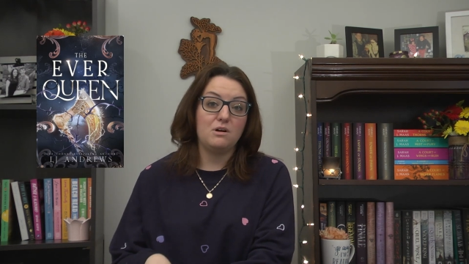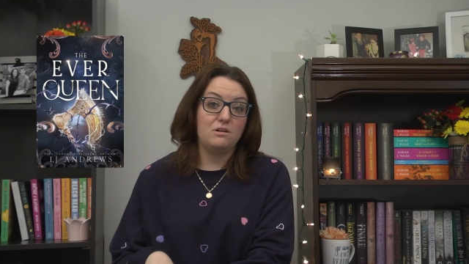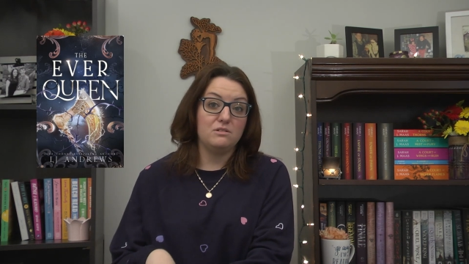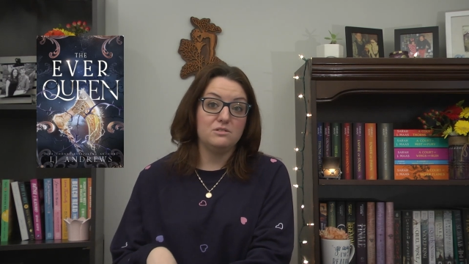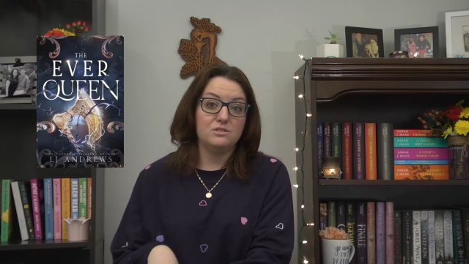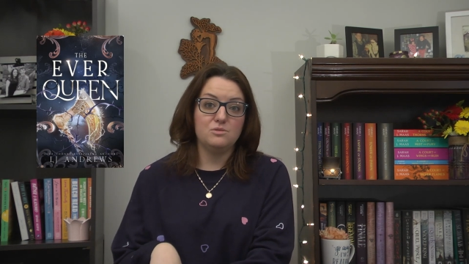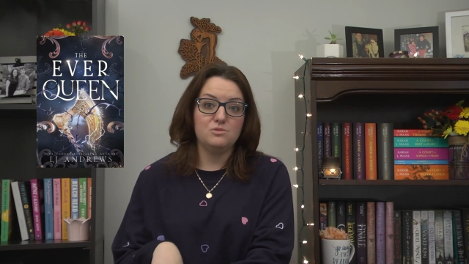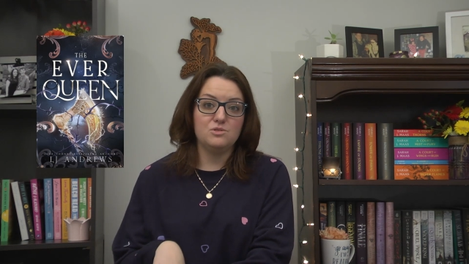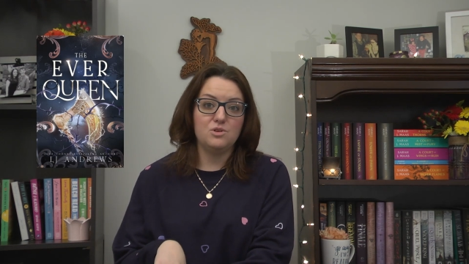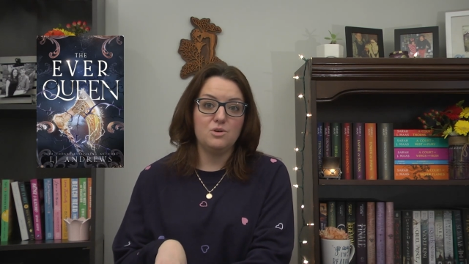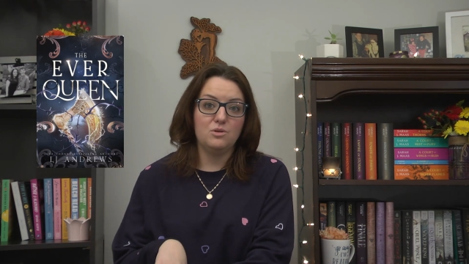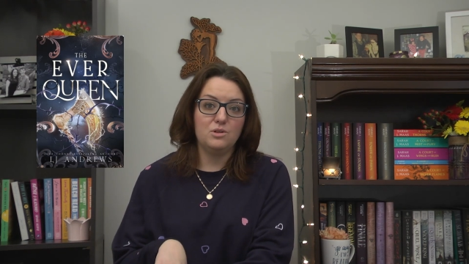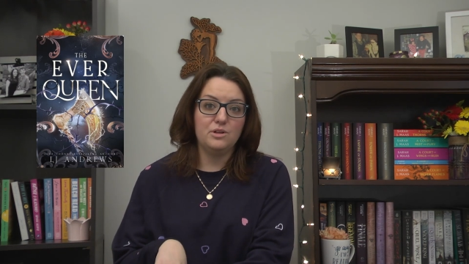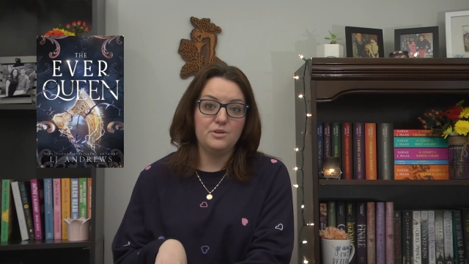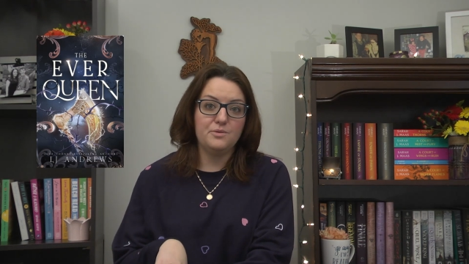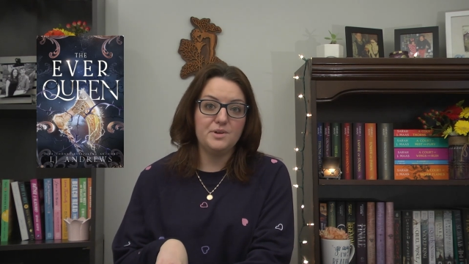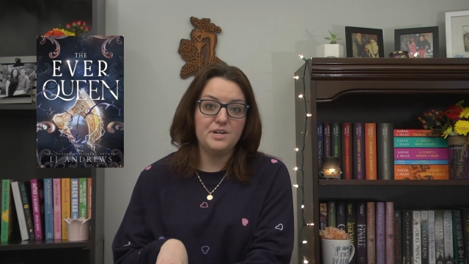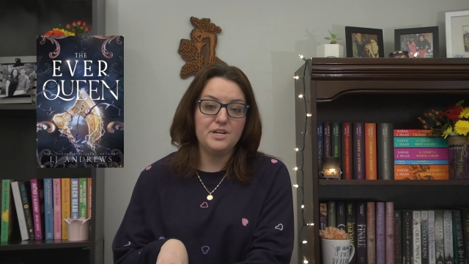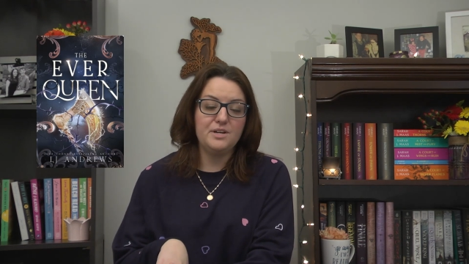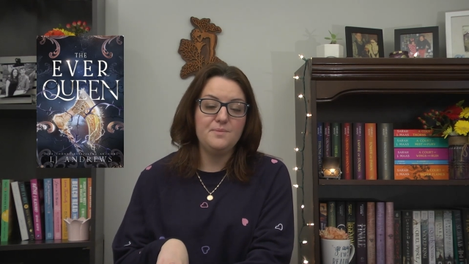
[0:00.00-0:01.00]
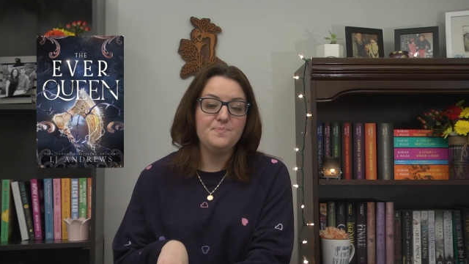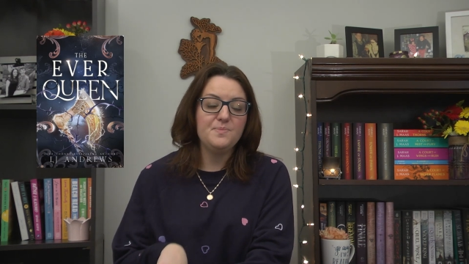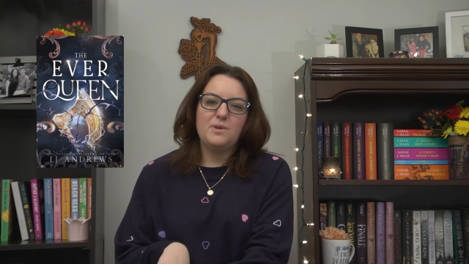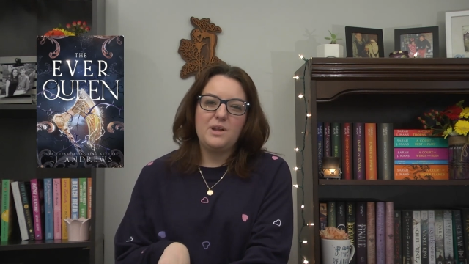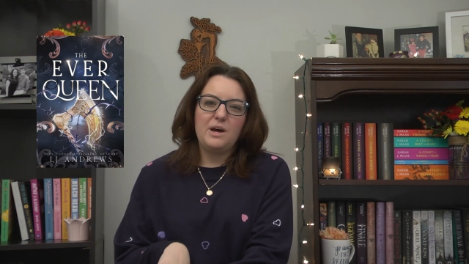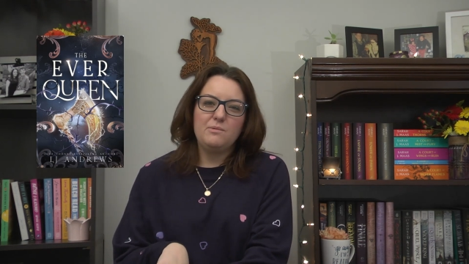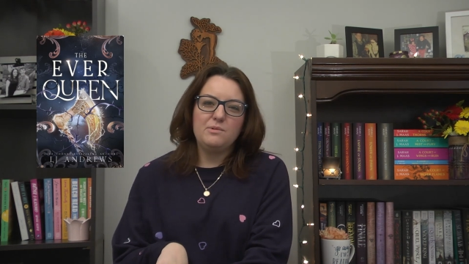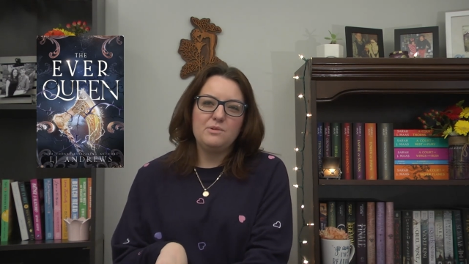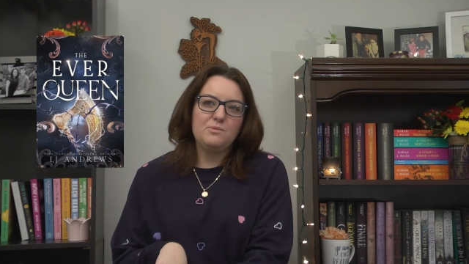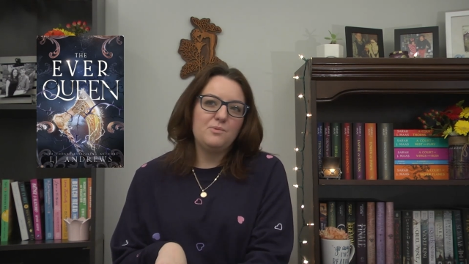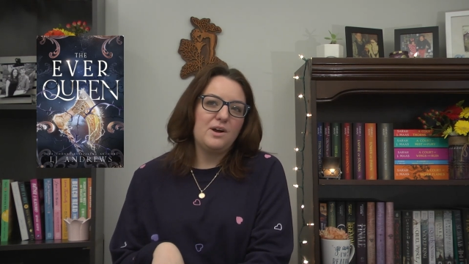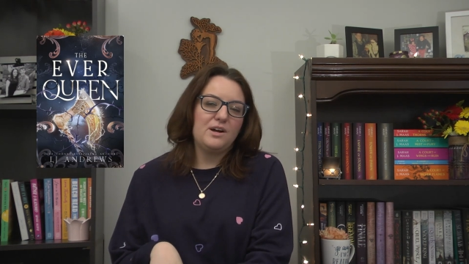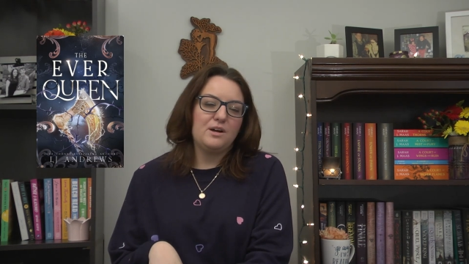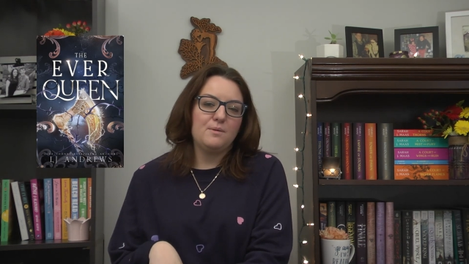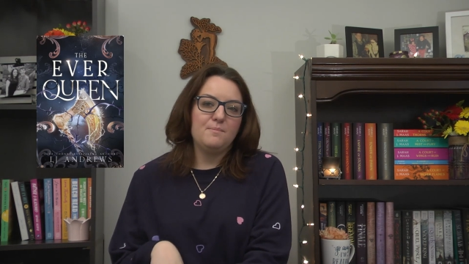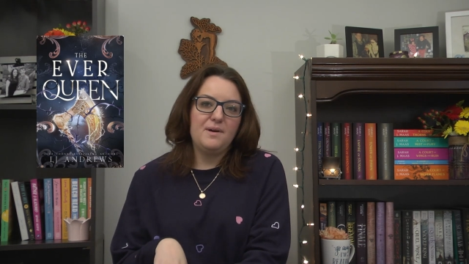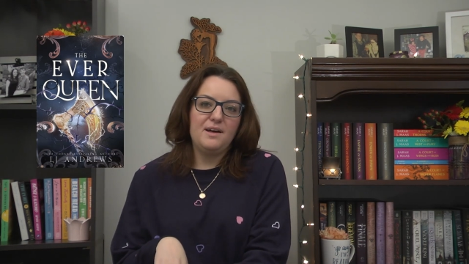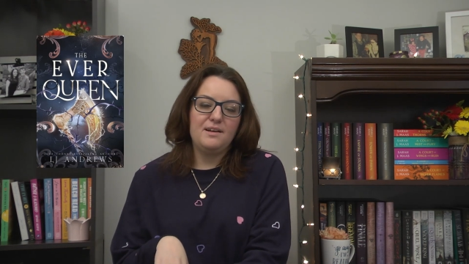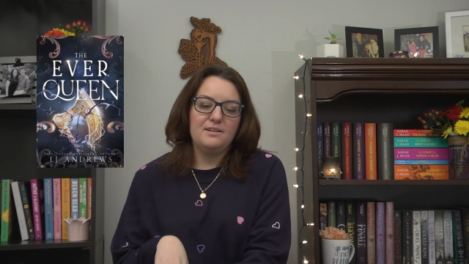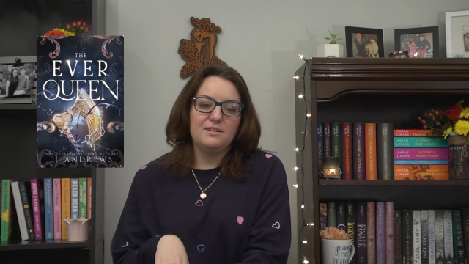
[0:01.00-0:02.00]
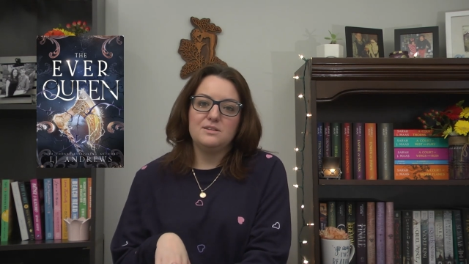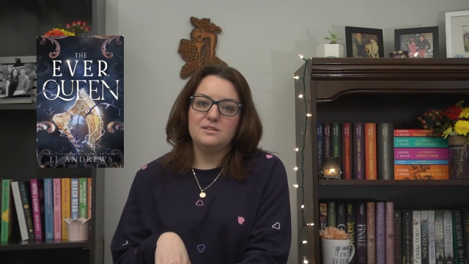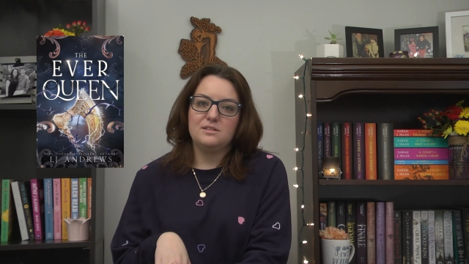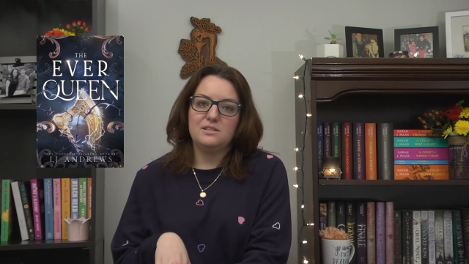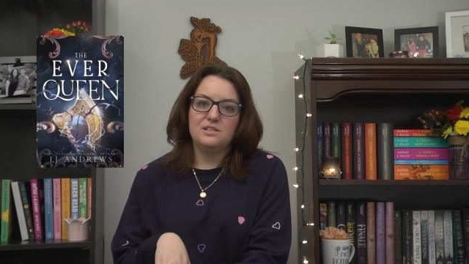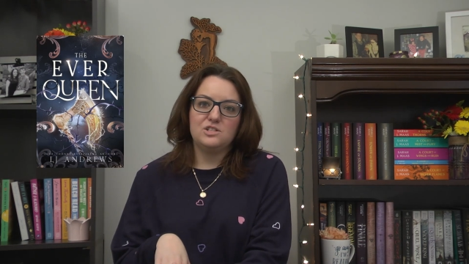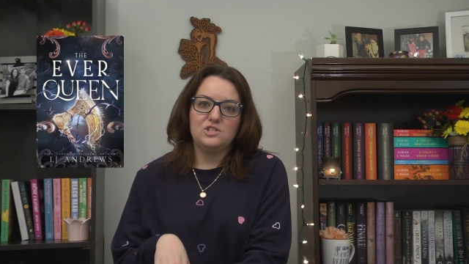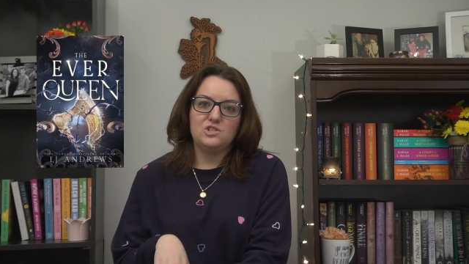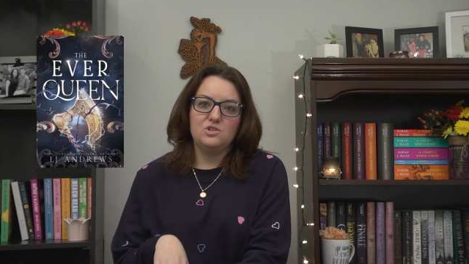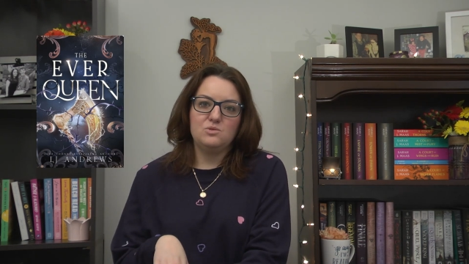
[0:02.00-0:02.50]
also totally read. But I would recommend this